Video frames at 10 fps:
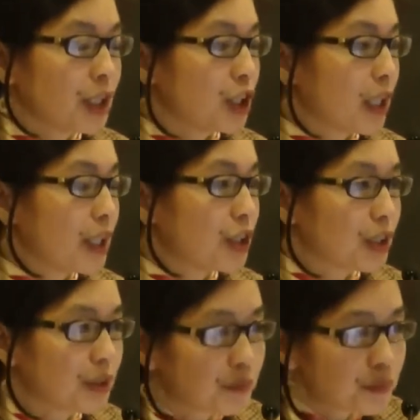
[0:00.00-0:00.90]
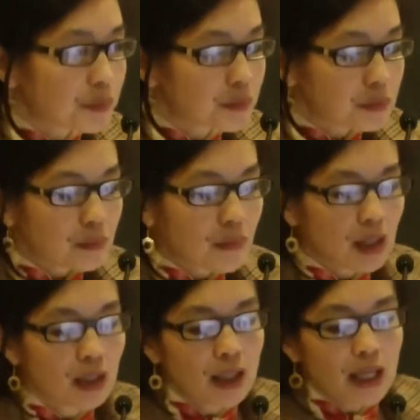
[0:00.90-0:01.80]
education.
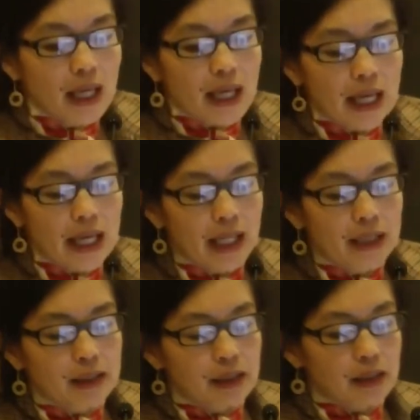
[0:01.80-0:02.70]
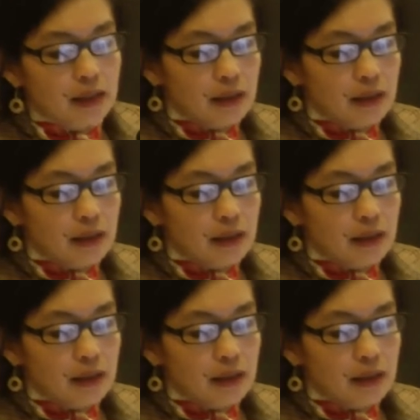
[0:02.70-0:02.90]
And